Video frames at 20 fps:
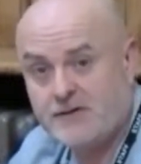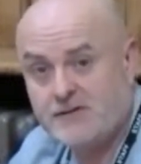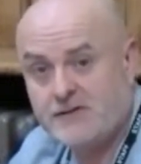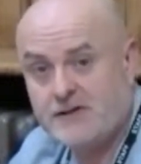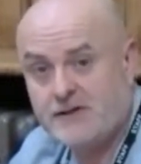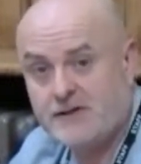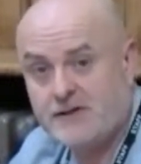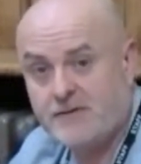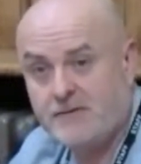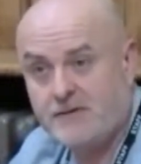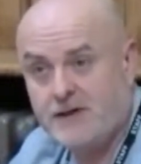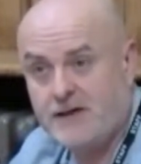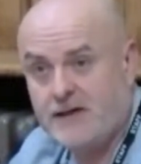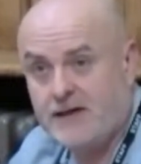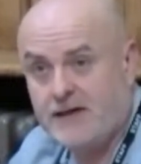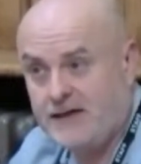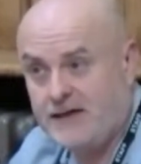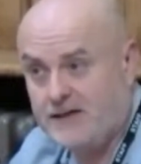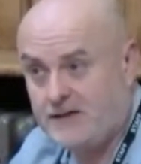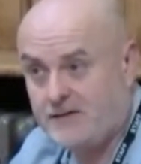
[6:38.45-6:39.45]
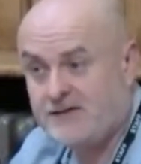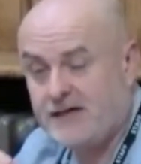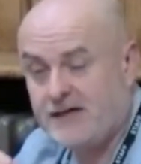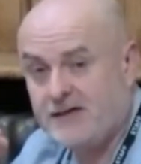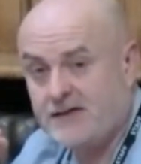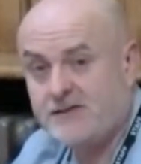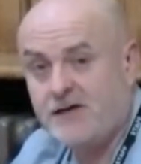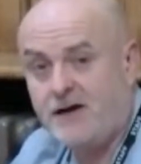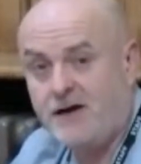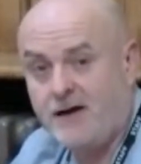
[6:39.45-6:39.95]
So it'll
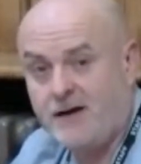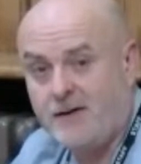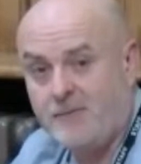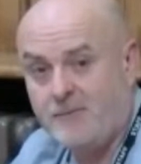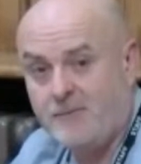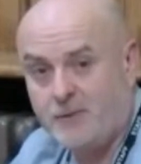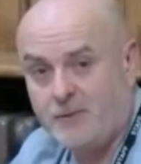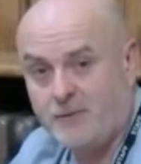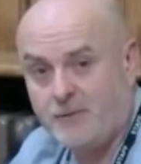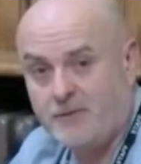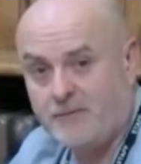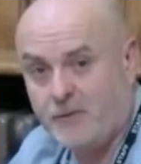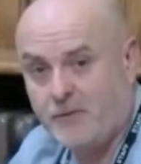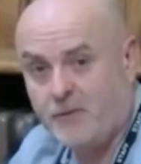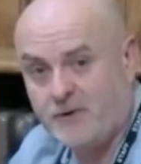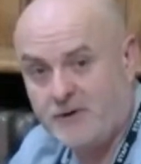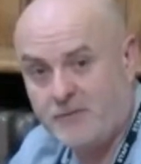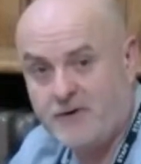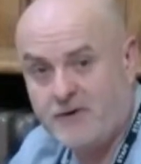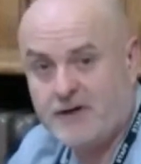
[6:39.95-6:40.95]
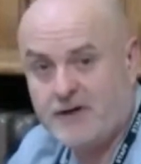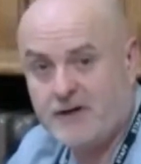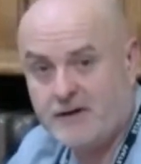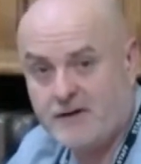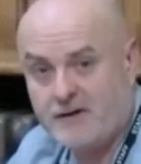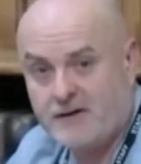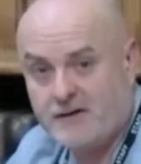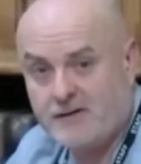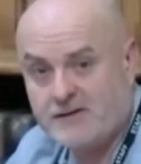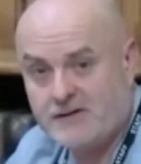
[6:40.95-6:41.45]
take time, but we've already
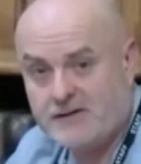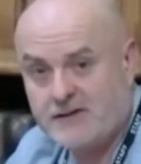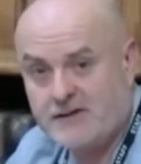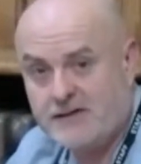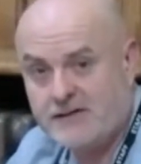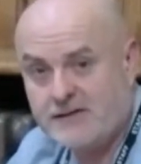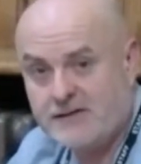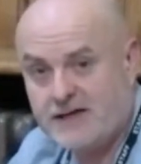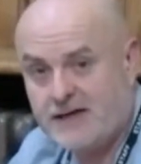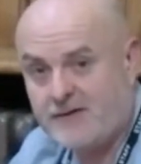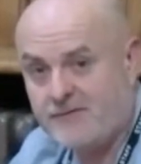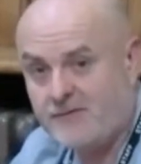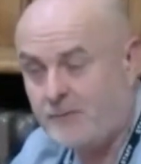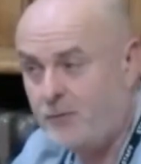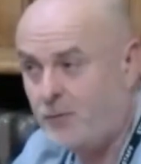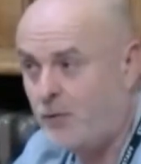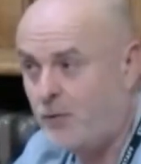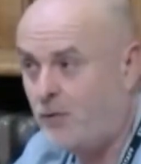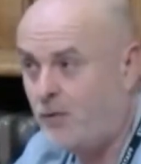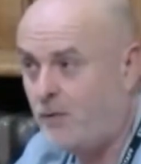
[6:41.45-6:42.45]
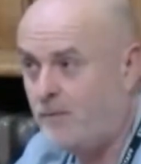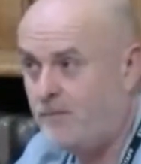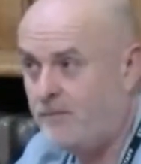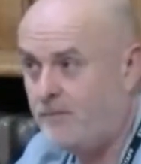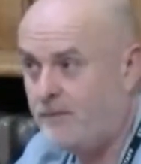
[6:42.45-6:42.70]
recognised the need to have a more